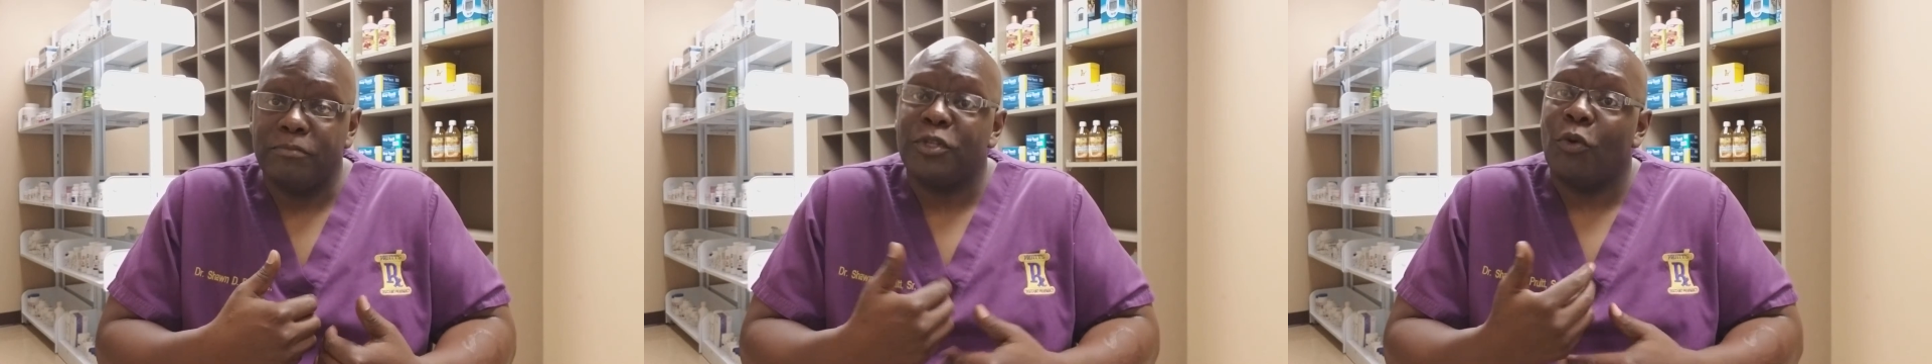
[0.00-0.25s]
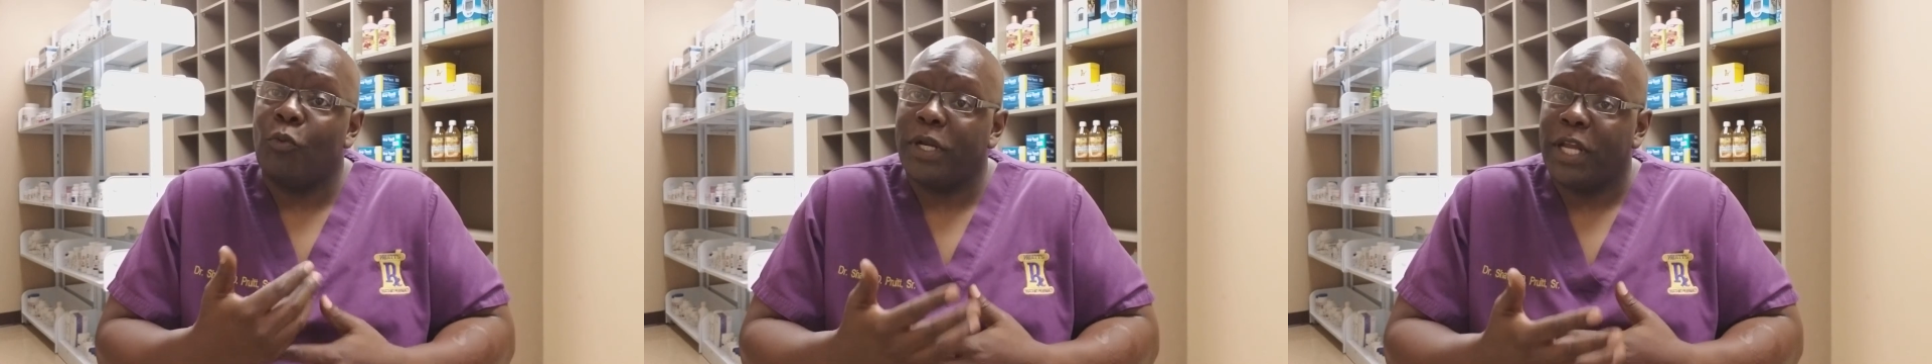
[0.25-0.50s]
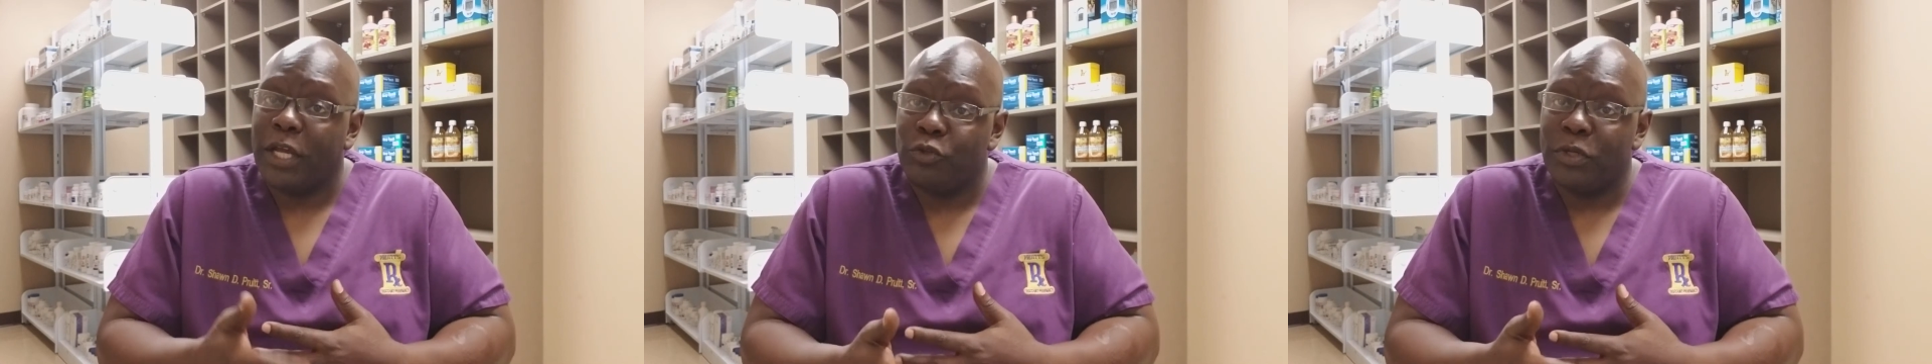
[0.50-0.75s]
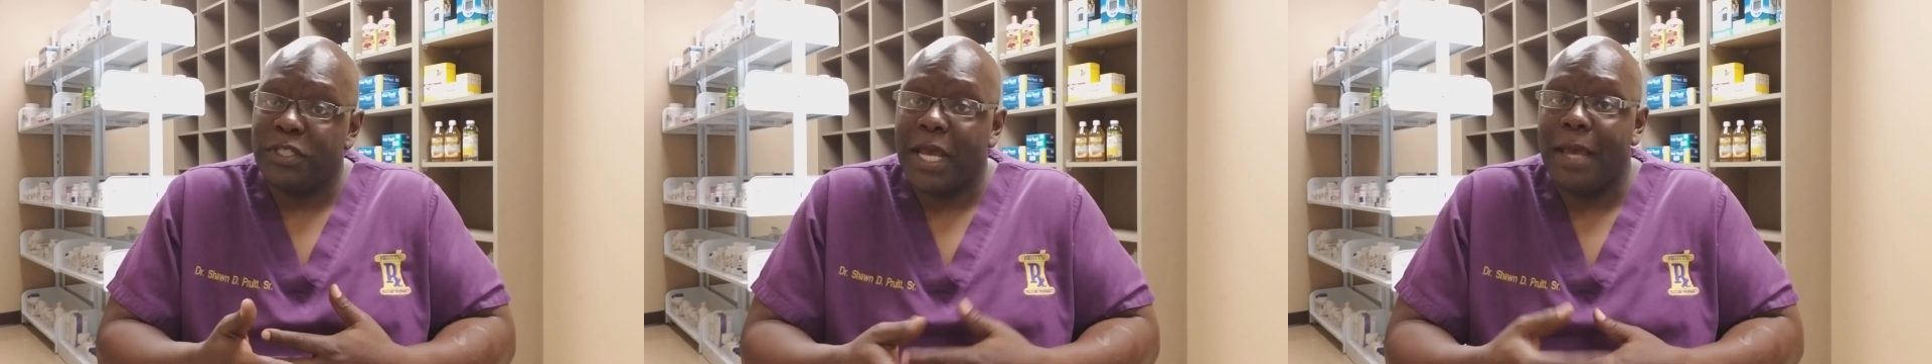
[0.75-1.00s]
So
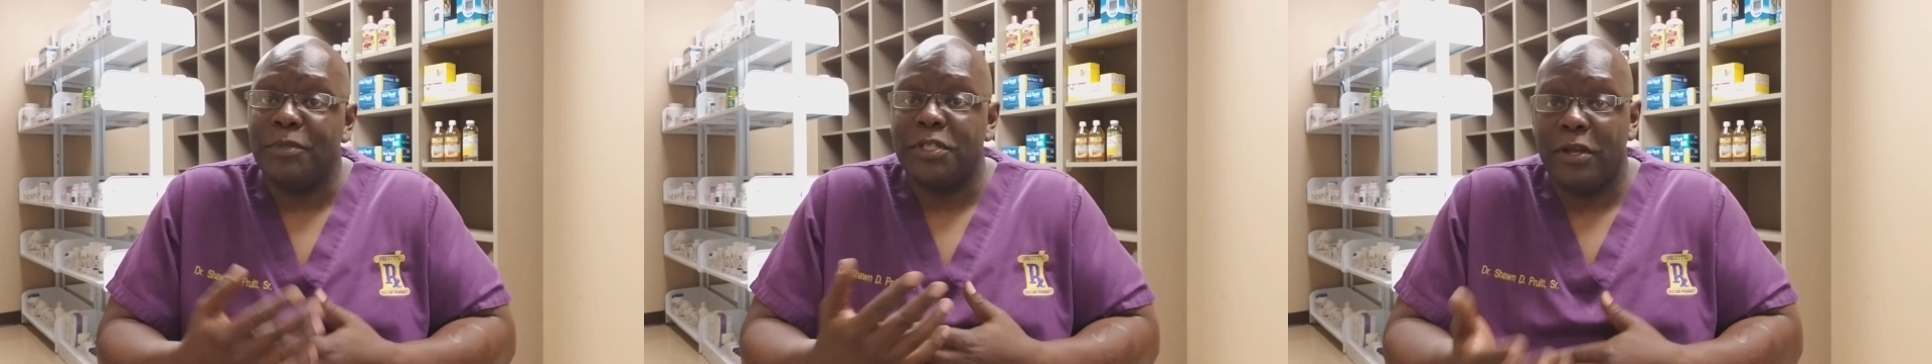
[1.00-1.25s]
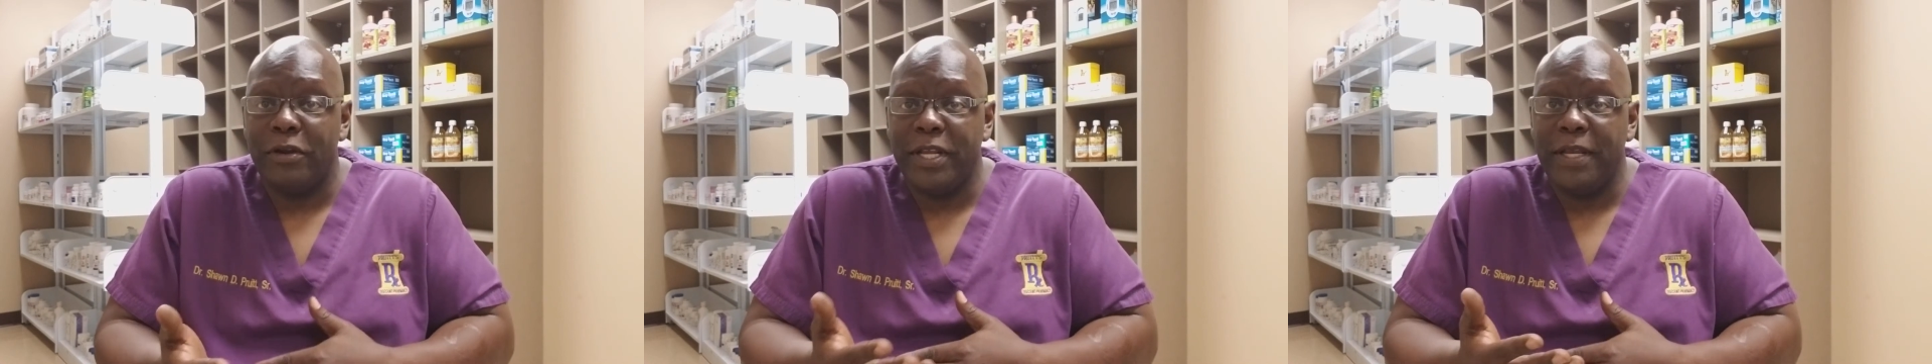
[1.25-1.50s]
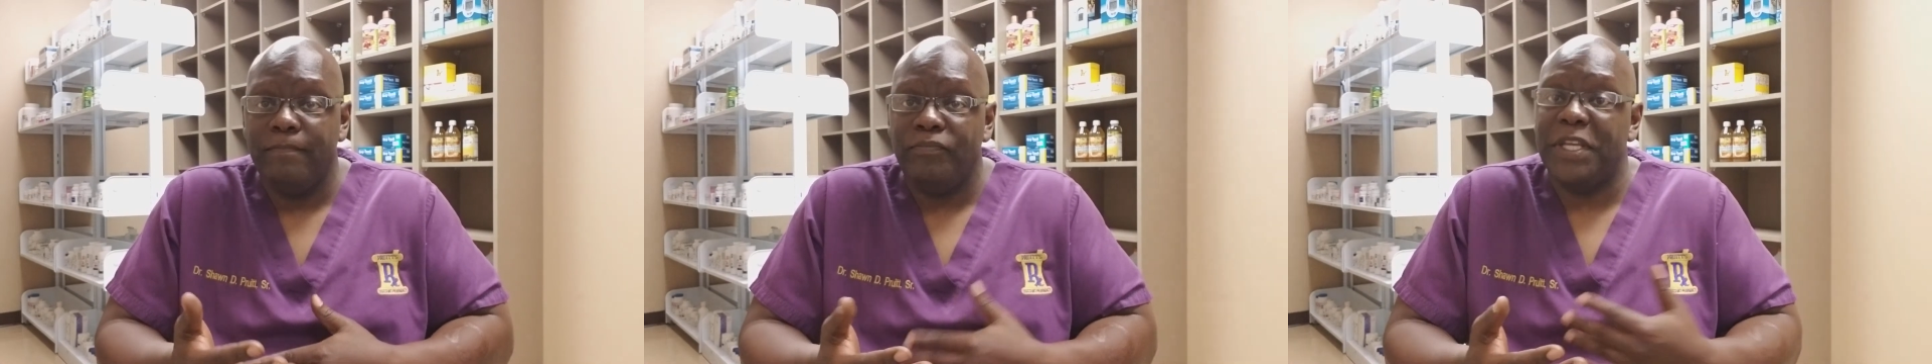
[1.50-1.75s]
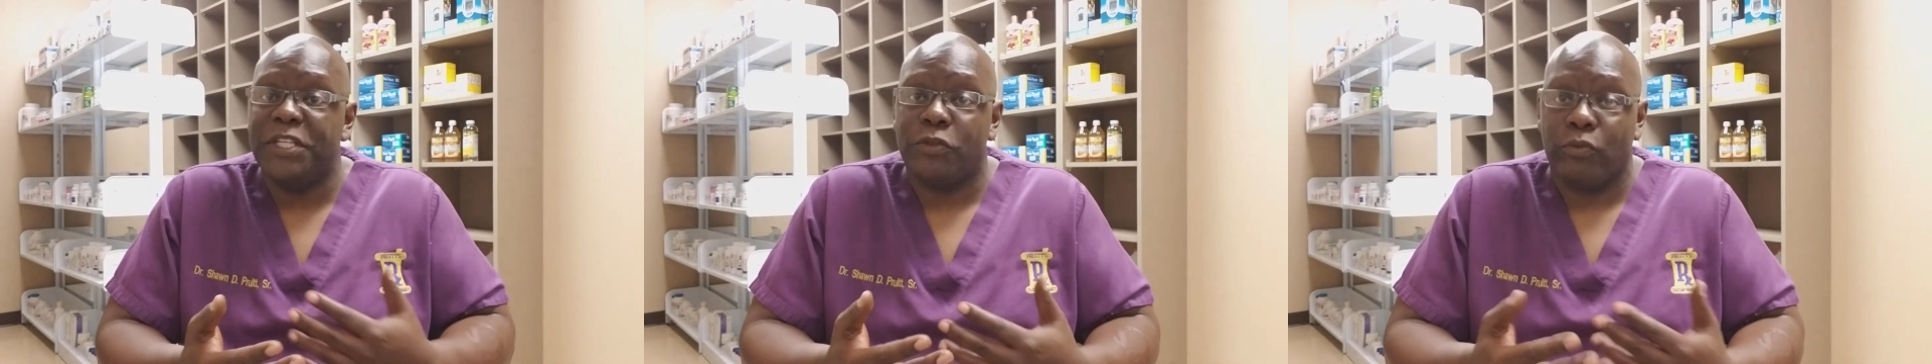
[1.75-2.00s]
100 times 30
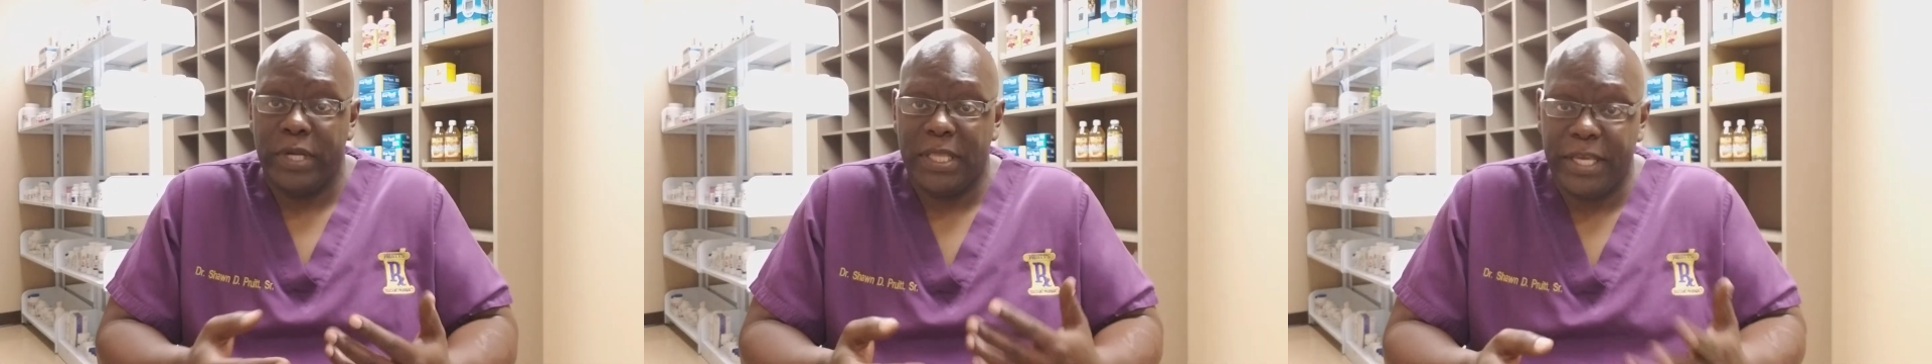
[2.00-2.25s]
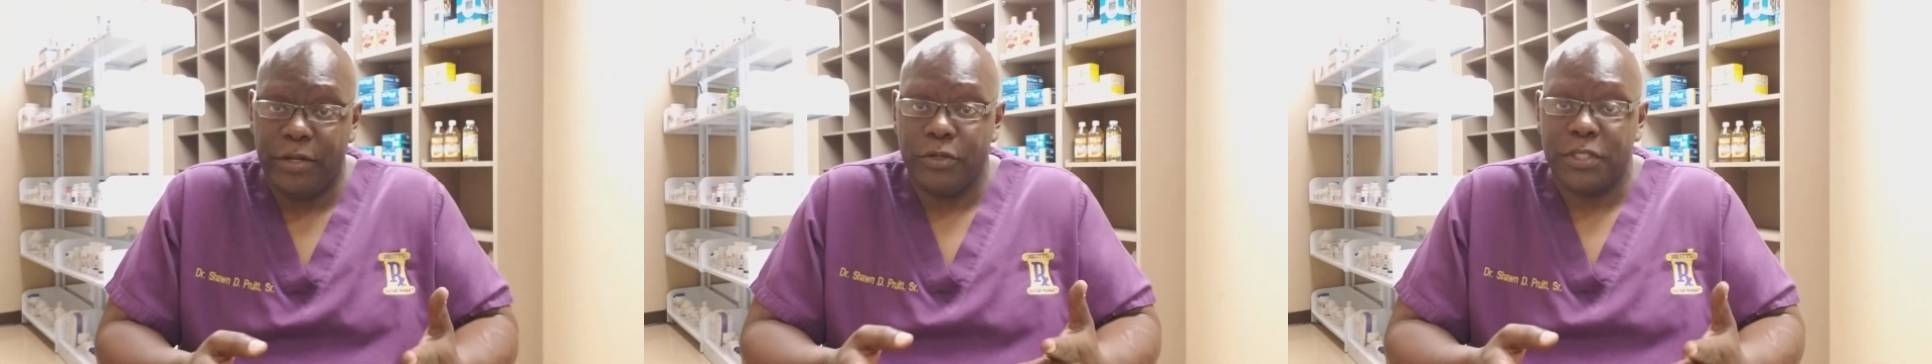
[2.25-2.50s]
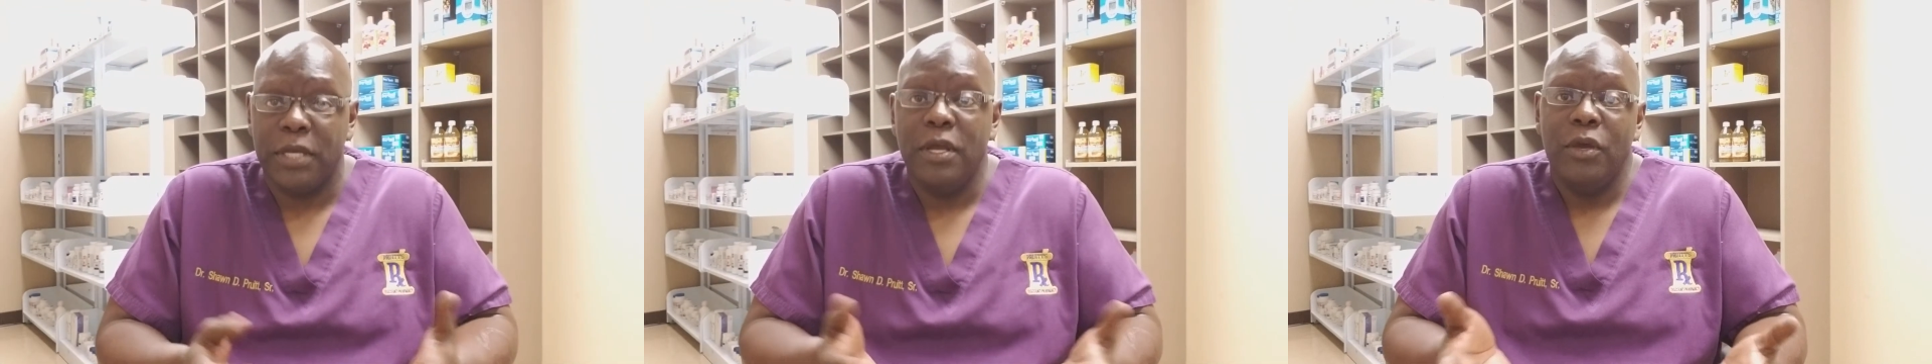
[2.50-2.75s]
is 3 liters,